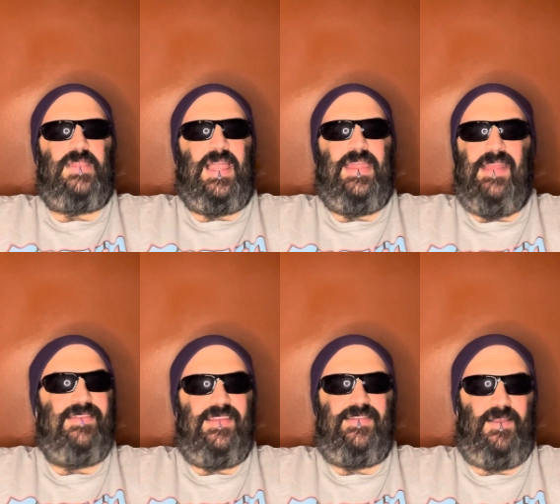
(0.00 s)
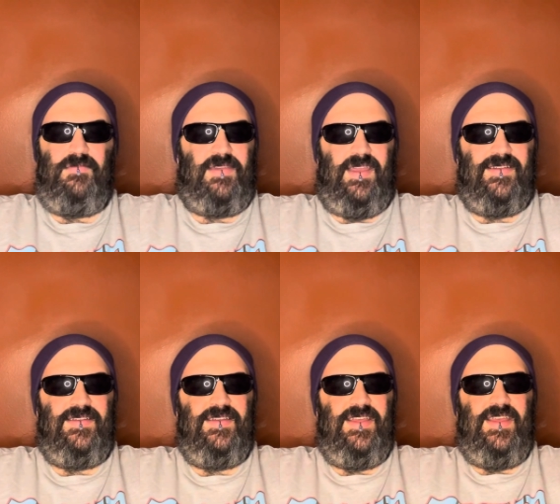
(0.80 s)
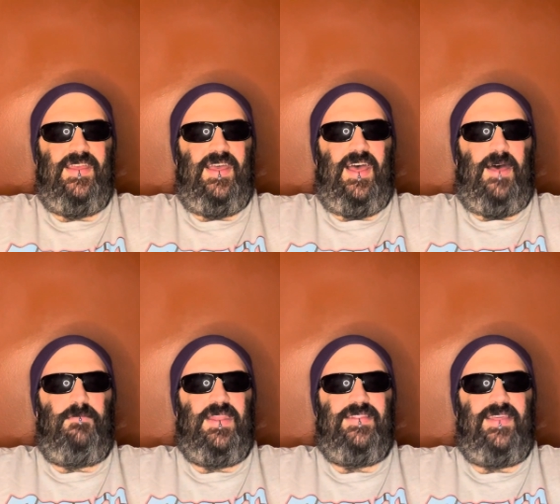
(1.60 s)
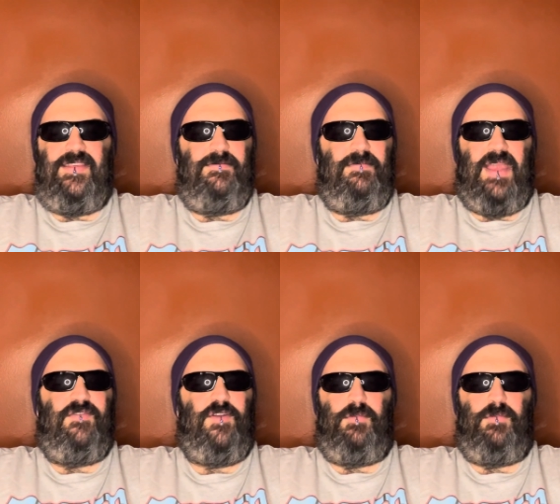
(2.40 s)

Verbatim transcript: and that says something, uh, but it doesn't make for a